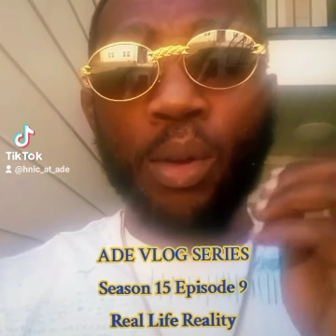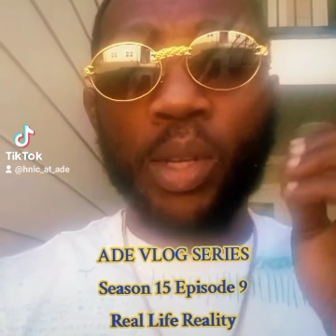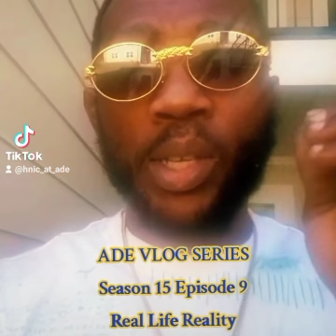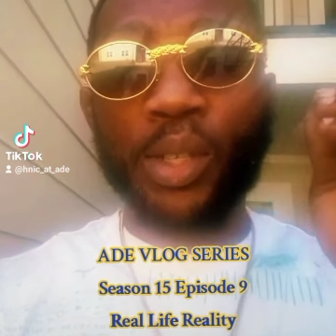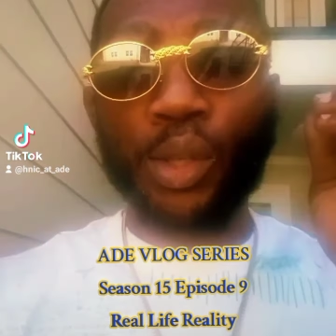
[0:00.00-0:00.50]

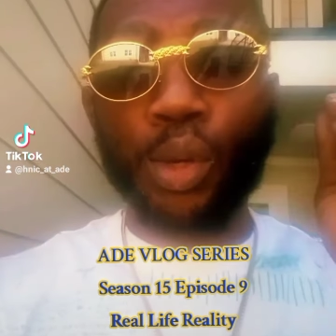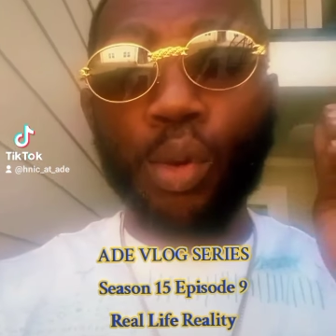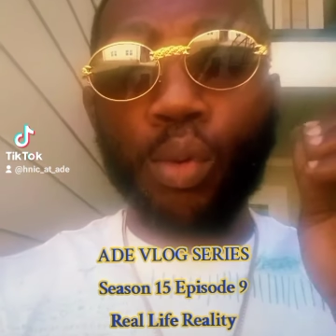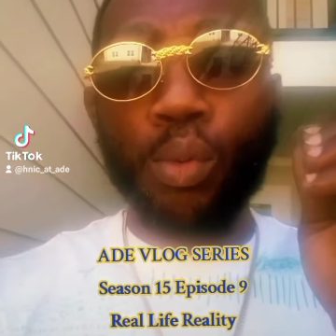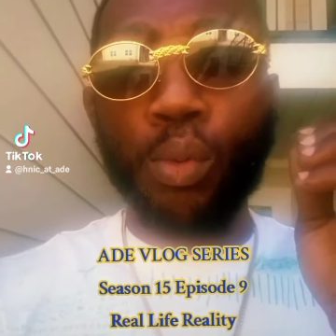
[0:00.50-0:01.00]
It's
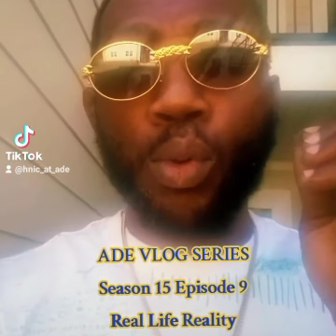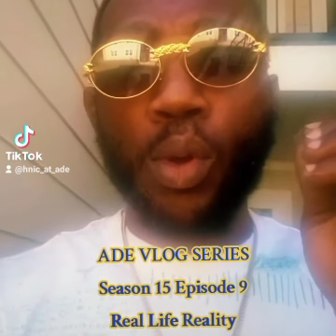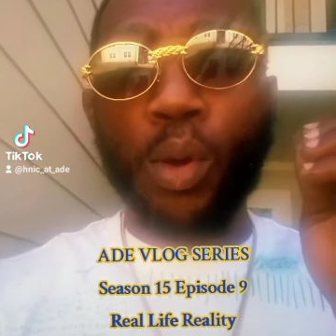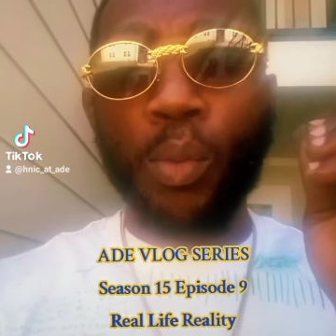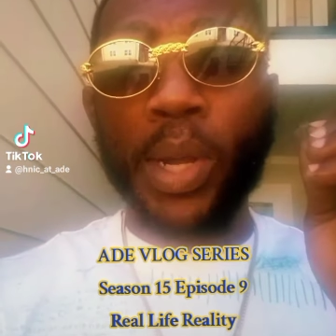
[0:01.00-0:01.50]
cool
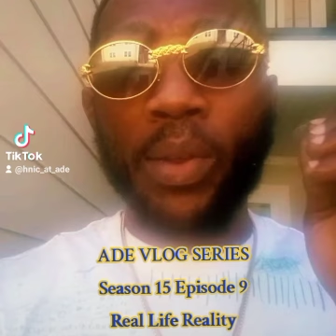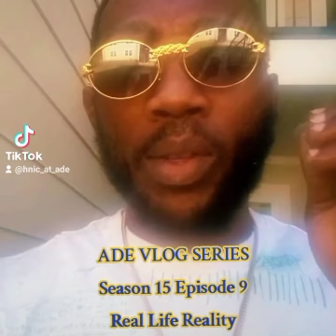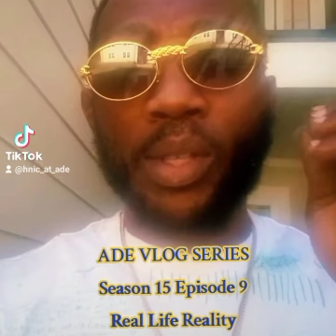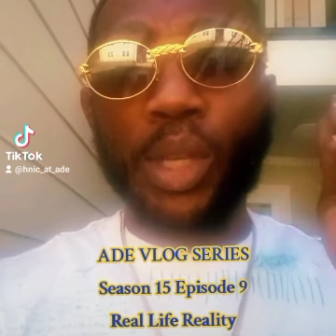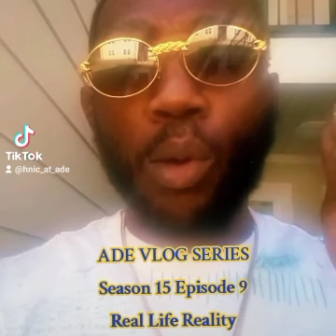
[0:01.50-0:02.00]
with
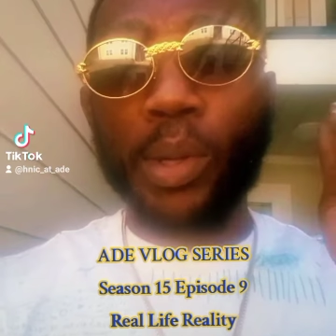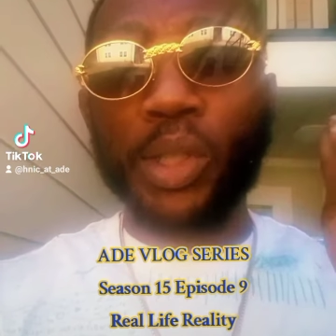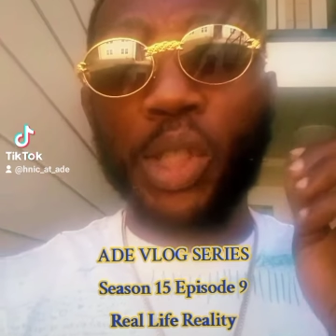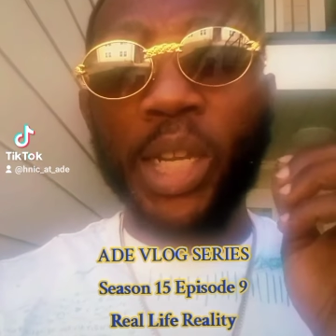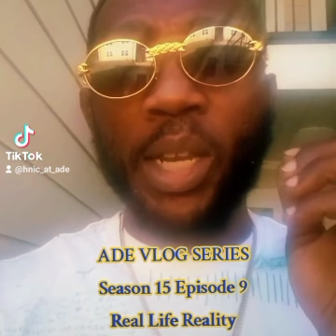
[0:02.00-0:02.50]
talking
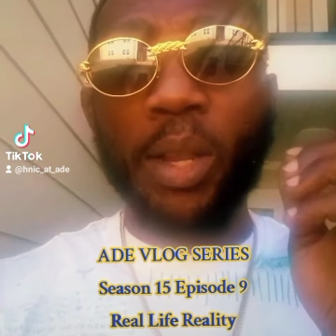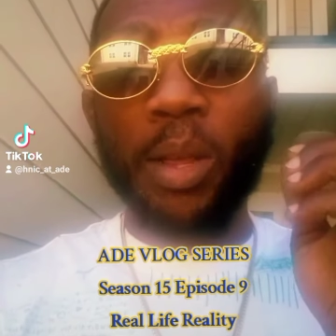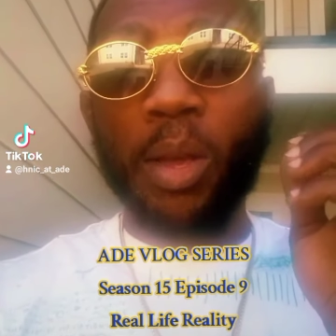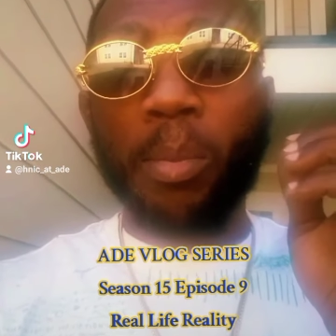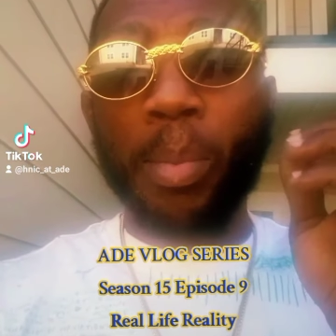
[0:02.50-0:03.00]
shit
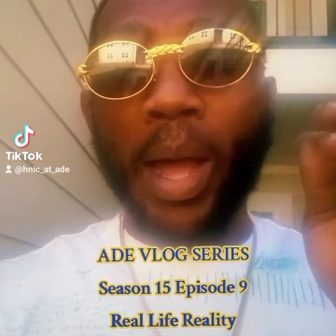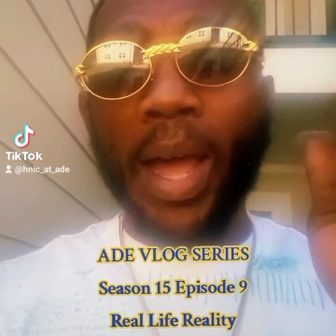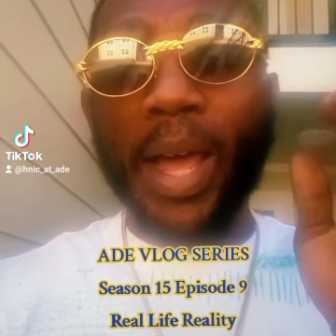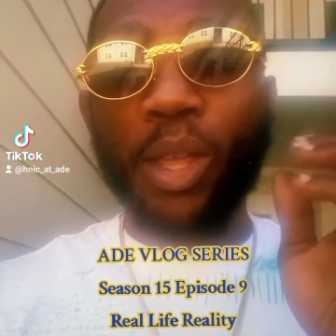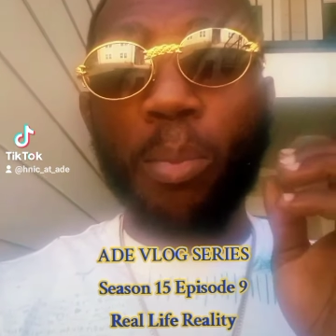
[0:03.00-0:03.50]
behind
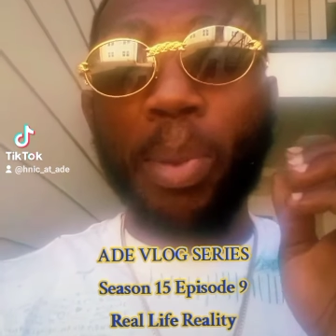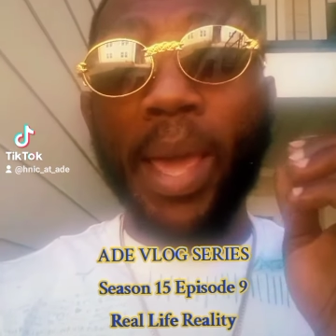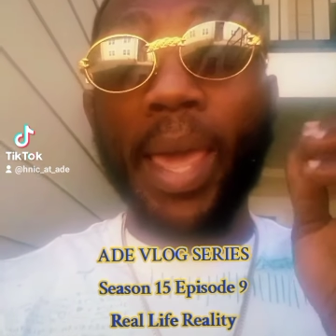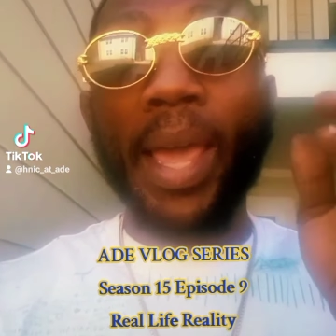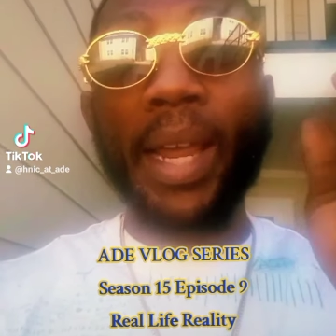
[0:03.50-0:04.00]
your back
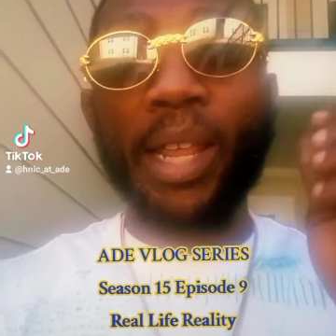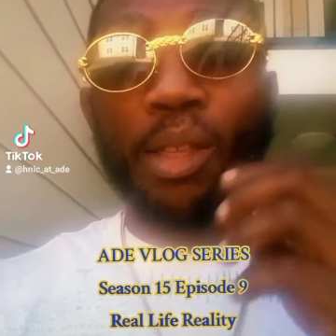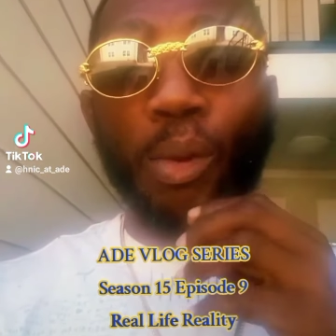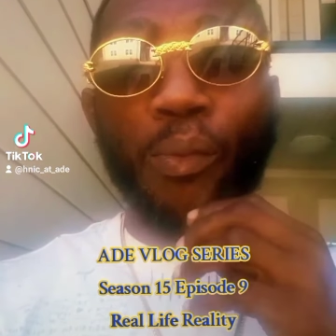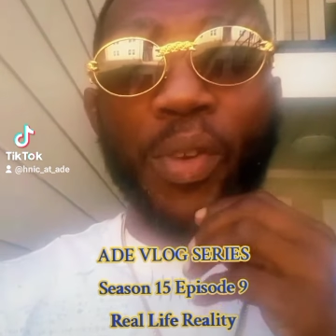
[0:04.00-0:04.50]
and in your
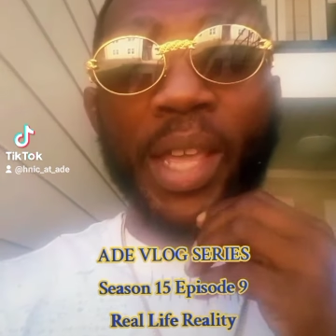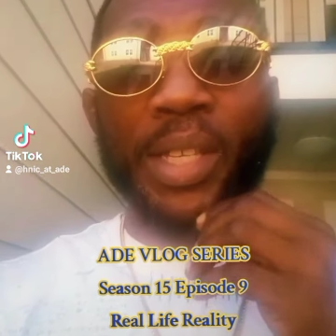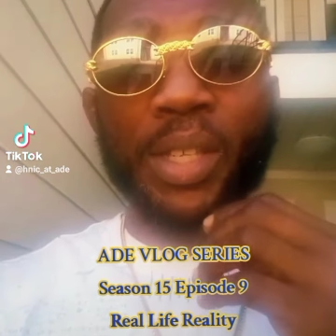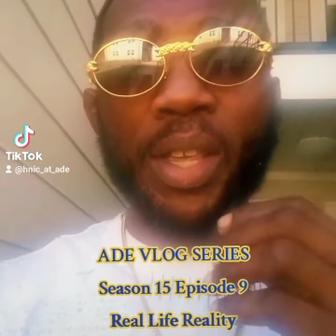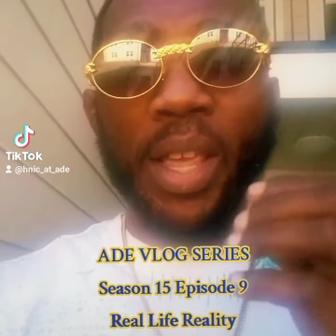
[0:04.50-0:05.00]
face.
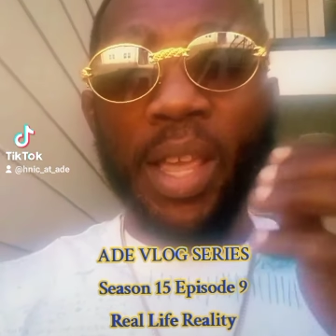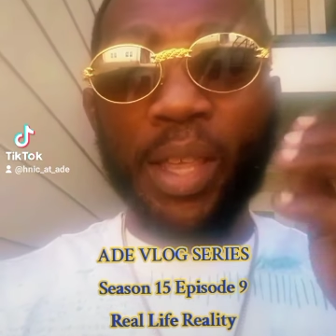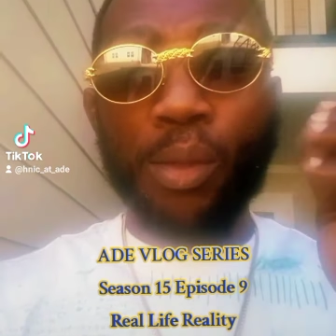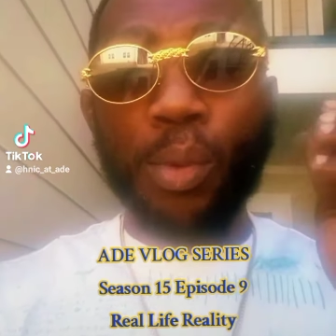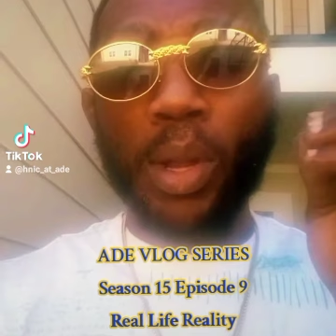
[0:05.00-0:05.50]
And
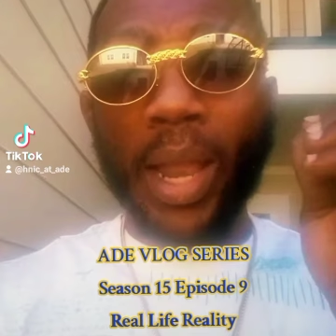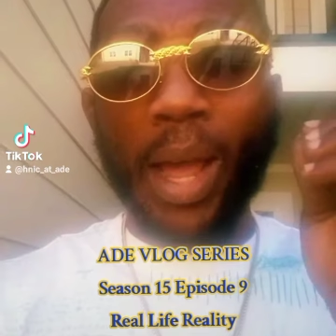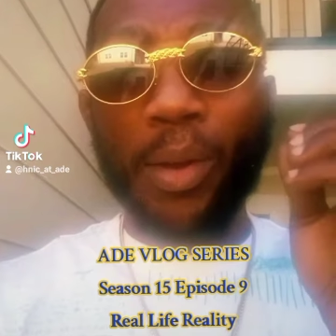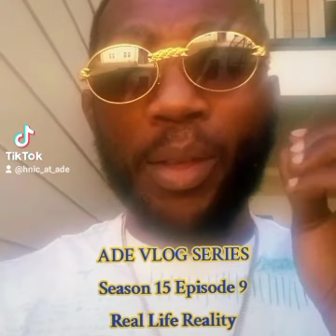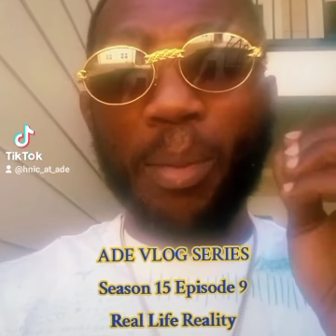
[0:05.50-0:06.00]
you allow
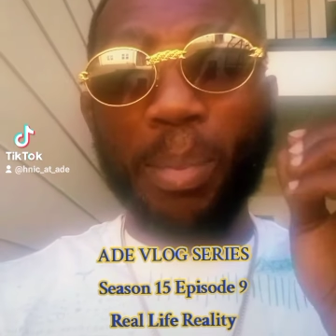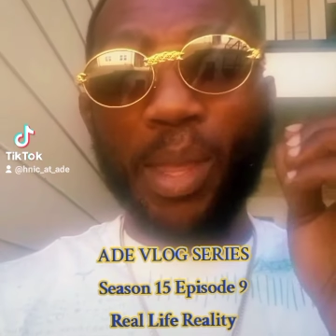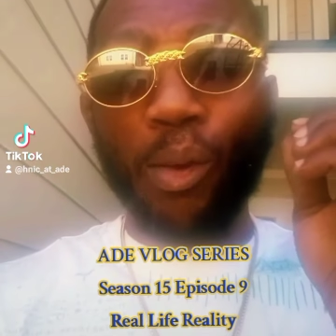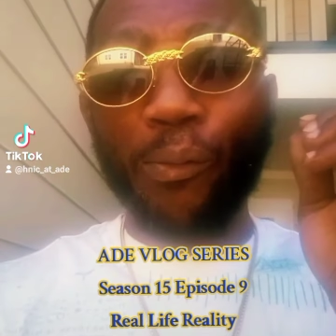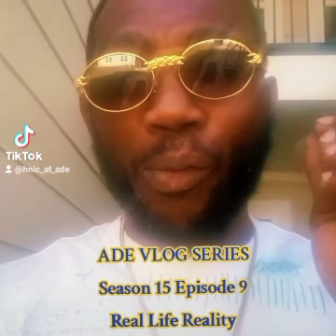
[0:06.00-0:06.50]
them to be your
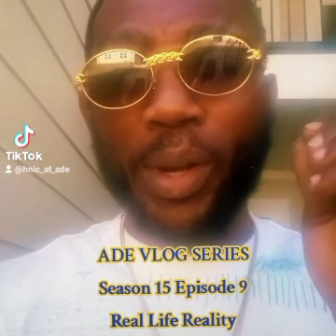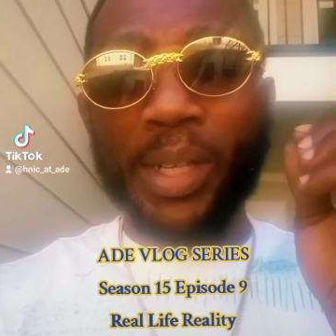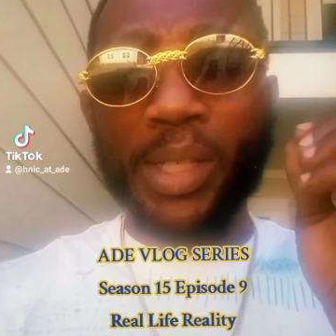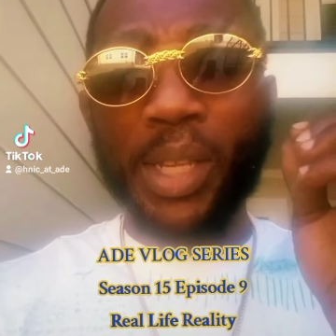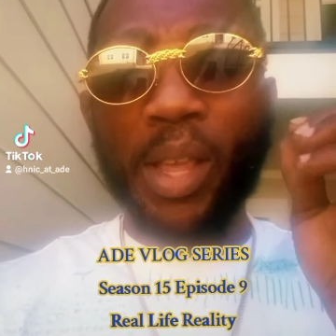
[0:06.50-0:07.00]

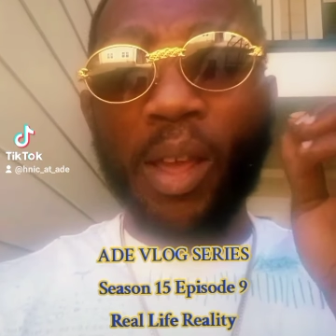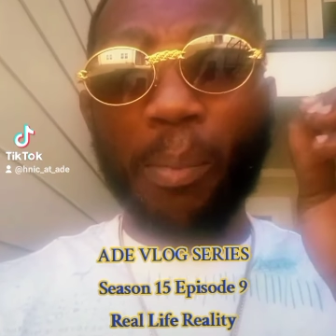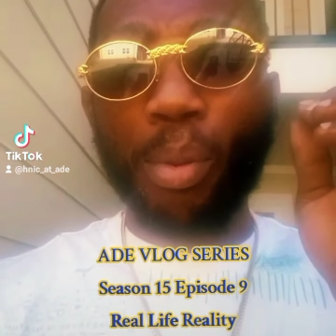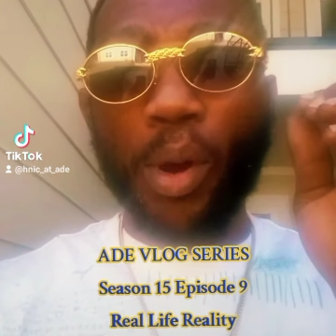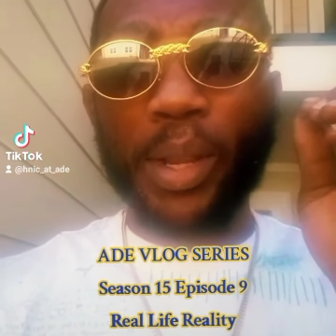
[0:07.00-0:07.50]
friends and a
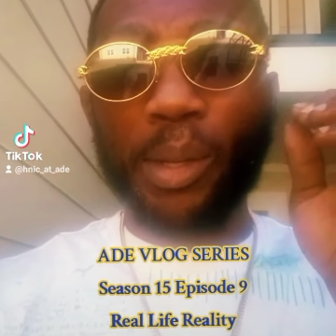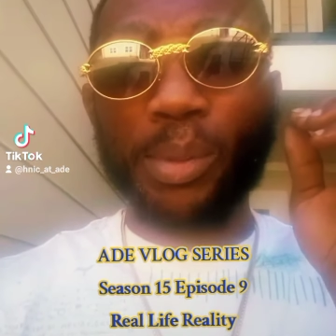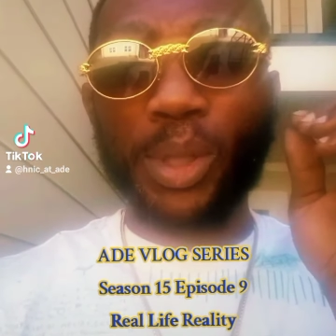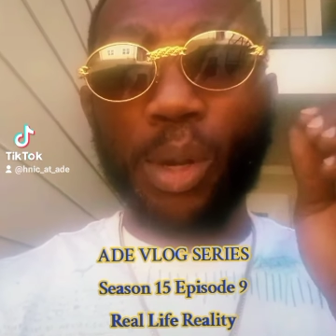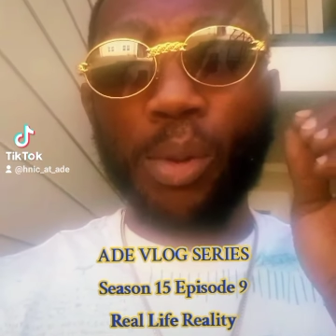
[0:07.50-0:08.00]
part of your
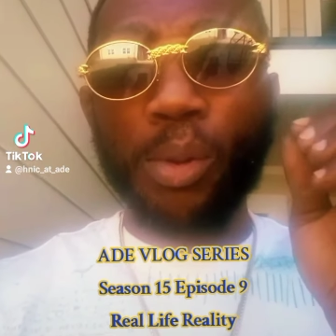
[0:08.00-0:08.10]
circle.